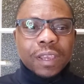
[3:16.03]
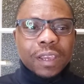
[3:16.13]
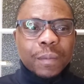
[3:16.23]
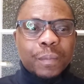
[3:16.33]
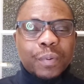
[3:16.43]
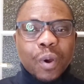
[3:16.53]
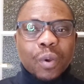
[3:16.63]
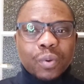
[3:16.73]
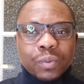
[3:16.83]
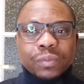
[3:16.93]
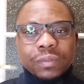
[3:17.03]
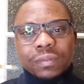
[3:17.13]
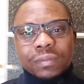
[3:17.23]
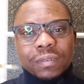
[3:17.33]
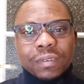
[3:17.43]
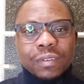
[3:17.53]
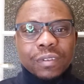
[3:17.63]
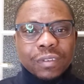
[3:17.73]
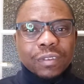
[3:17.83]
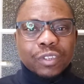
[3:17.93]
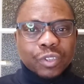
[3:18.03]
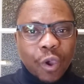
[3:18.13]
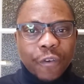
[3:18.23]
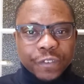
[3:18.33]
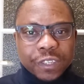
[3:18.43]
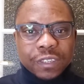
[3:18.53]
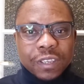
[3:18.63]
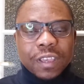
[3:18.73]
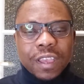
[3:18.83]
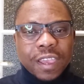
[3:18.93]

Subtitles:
broken stuffs